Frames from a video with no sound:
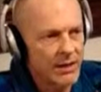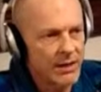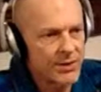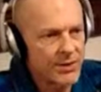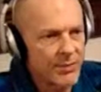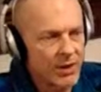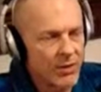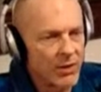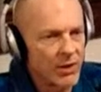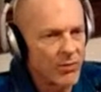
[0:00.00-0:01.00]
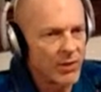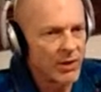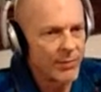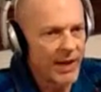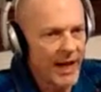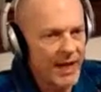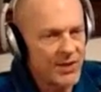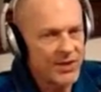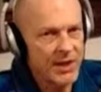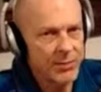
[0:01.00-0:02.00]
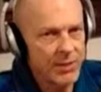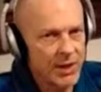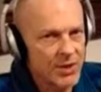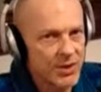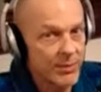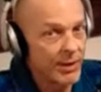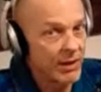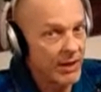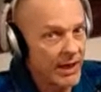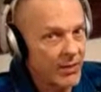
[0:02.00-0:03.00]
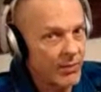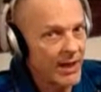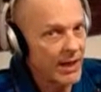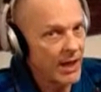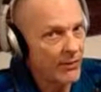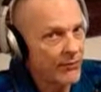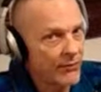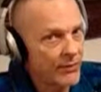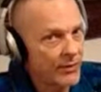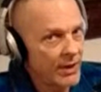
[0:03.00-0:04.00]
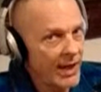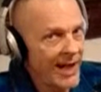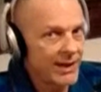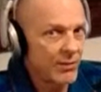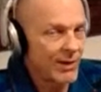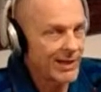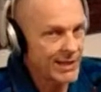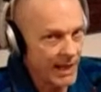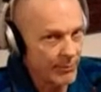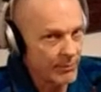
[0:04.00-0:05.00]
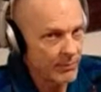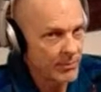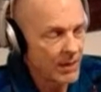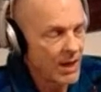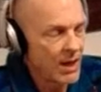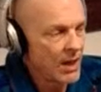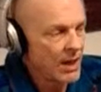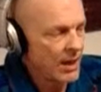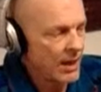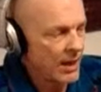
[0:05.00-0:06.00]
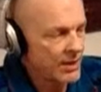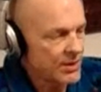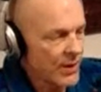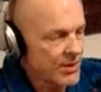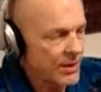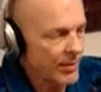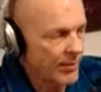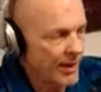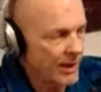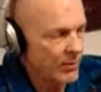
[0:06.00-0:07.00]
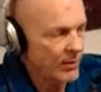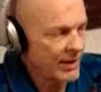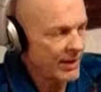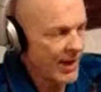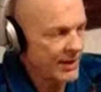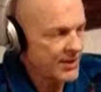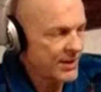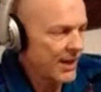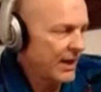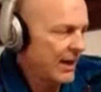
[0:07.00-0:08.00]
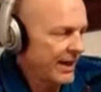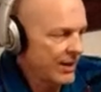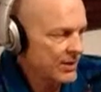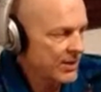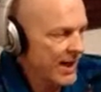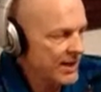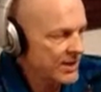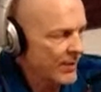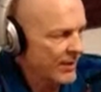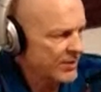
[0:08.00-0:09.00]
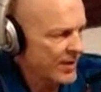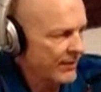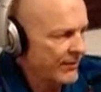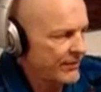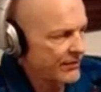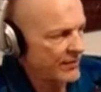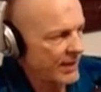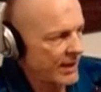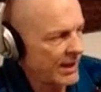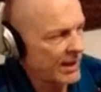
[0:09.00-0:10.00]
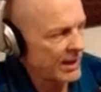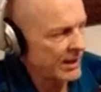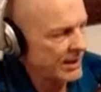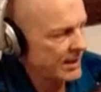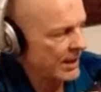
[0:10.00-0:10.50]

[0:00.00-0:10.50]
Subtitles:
there's something going on with my HCl production. Apparently I don't make enough at the right time, and so I supplement with HCl. It also has some other stuff in it,